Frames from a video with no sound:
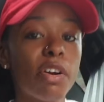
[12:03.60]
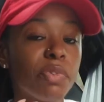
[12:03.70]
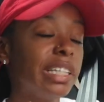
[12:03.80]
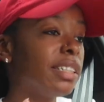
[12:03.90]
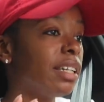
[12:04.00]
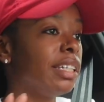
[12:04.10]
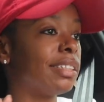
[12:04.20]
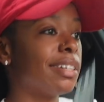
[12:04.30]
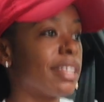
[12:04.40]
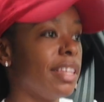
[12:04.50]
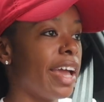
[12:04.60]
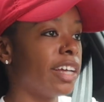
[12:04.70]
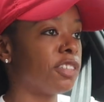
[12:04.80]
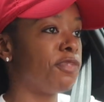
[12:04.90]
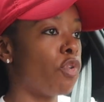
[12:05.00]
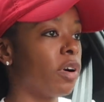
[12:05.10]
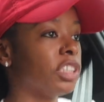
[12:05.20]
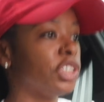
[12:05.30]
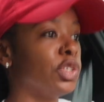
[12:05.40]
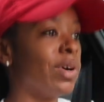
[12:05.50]
I recently took the S4
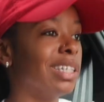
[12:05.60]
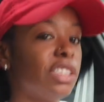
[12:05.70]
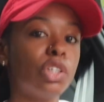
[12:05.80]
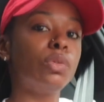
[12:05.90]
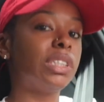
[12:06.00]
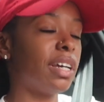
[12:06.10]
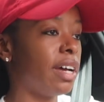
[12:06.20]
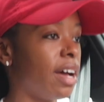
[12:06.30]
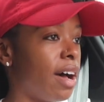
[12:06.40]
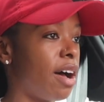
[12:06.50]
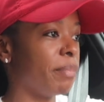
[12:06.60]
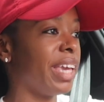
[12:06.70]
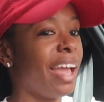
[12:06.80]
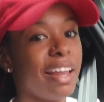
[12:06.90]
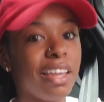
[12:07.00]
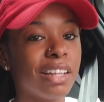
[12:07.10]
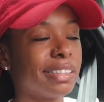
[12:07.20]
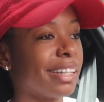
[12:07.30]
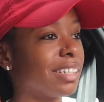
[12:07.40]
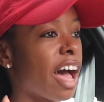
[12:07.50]
to Azusa
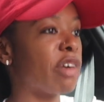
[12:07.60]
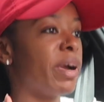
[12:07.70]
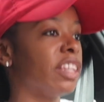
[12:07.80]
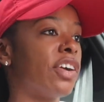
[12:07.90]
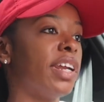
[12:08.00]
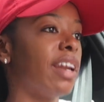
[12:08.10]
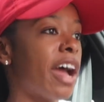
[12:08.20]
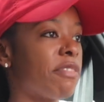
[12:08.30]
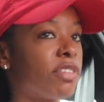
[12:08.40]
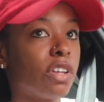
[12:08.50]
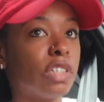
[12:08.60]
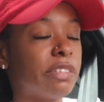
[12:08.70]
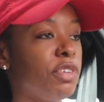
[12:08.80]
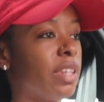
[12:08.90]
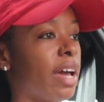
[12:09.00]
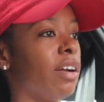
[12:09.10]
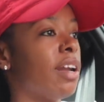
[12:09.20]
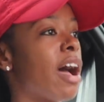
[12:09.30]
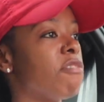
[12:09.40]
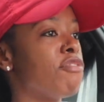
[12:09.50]
Canyons. That's Highway 39 for those of you that are
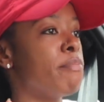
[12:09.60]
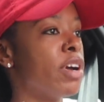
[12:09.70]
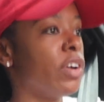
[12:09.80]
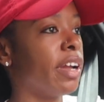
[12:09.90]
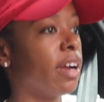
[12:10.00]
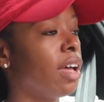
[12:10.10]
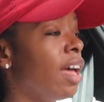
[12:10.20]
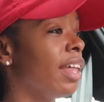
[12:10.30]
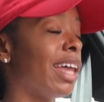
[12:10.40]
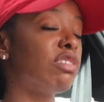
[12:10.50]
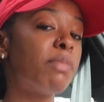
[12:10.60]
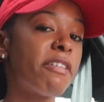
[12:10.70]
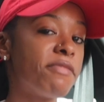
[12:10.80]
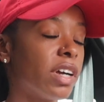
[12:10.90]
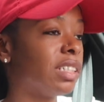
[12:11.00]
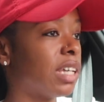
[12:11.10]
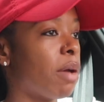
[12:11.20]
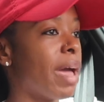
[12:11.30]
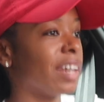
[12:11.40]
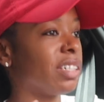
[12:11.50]
not familiar. That was my first
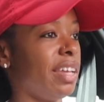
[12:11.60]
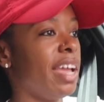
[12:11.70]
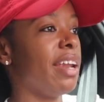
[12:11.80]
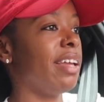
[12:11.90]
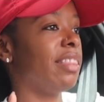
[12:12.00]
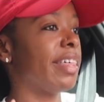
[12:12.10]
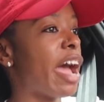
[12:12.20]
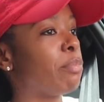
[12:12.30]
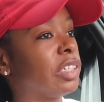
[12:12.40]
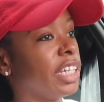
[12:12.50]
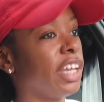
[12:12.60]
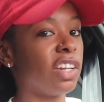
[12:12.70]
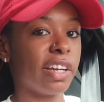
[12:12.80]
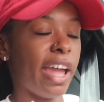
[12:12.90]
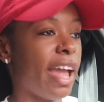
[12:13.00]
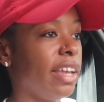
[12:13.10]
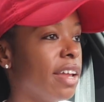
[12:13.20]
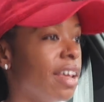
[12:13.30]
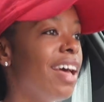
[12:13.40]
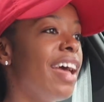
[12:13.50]
time actually hitting that particular
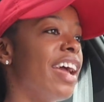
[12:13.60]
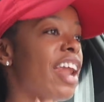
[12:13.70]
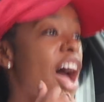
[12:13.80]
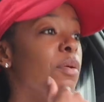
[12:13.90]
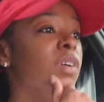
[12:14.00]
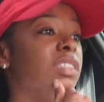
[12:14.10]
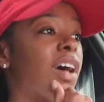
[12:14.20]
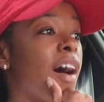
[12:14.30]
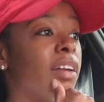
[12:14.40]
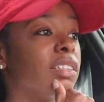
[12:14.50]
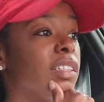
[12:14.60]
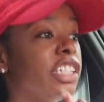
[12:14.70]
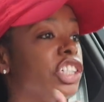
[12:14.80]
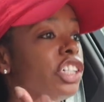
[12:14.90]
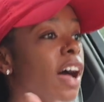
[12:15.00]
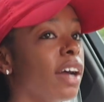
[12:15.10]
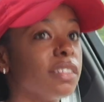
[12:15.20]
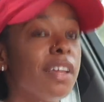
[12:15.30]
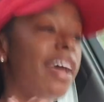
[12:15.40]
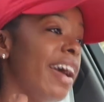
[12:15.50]
canyon, and I was honestly
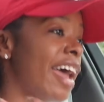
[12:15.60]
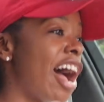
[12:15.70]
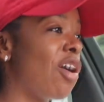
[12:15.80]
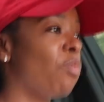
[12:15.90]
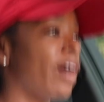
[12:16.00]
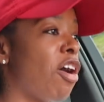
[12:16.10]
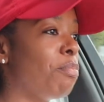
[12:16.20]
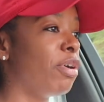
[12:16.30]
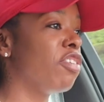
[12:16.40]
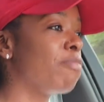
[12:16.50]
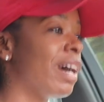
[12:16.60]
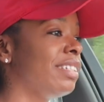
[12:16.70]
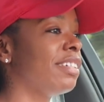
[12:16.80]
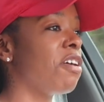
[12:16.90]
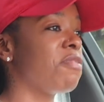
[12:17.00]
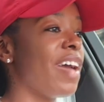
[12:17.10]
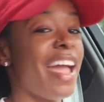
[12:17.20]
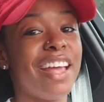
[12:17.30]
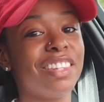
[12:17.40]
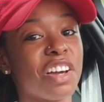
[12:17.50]
shocked at how well both myself
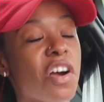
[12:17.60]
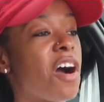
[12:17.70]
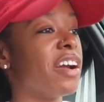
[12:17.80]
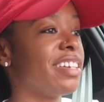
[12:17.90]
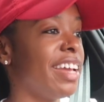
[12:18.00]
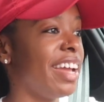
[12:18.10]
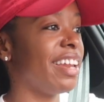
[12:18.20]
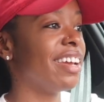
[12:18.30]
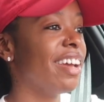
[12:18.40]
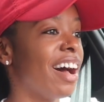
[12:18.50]
and the car did